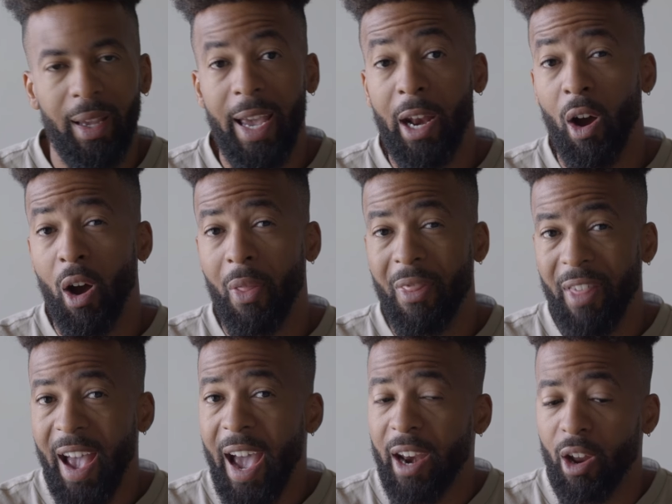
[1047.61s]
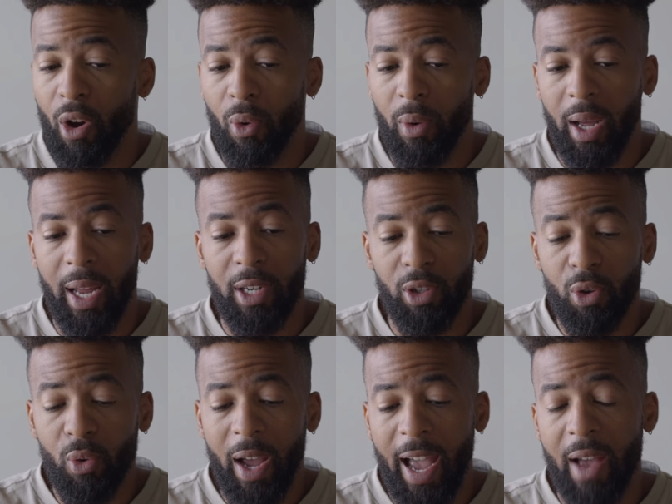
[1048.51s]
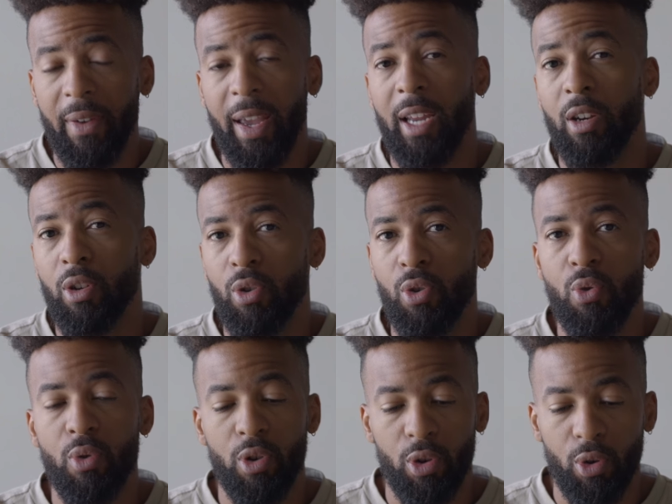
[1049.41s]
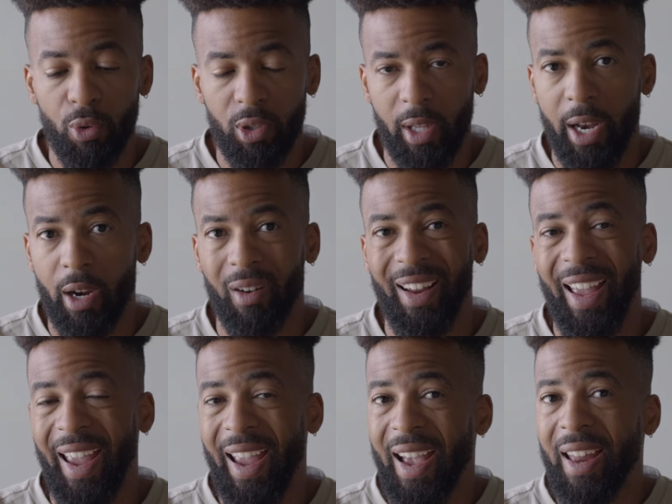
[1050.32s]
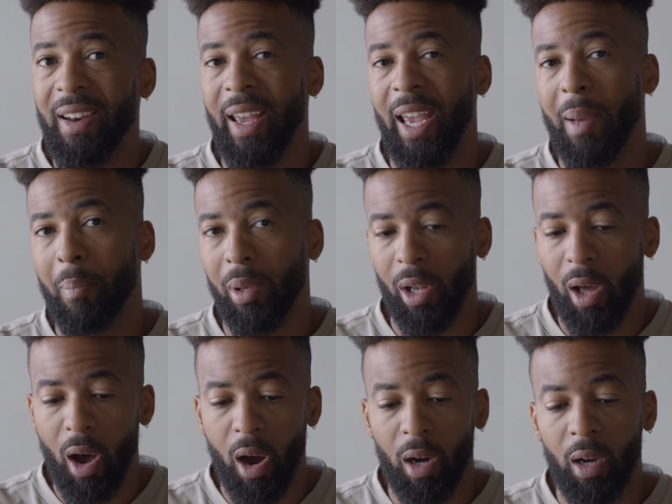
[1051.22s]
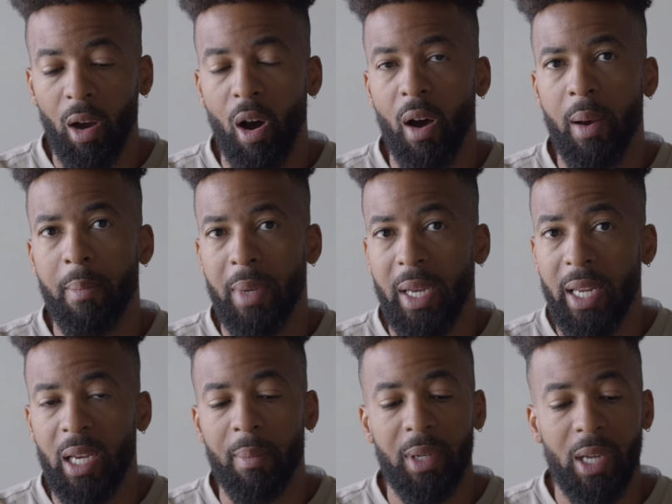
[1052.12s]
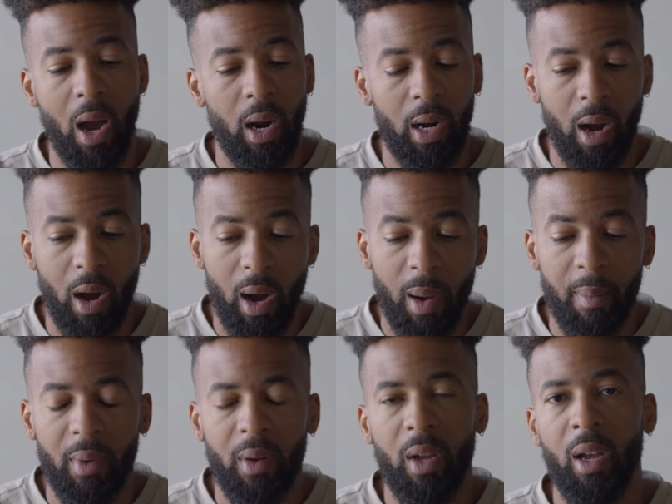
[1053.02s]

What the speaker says: And on that note, I do have a new newsletter and a blog on medium.com.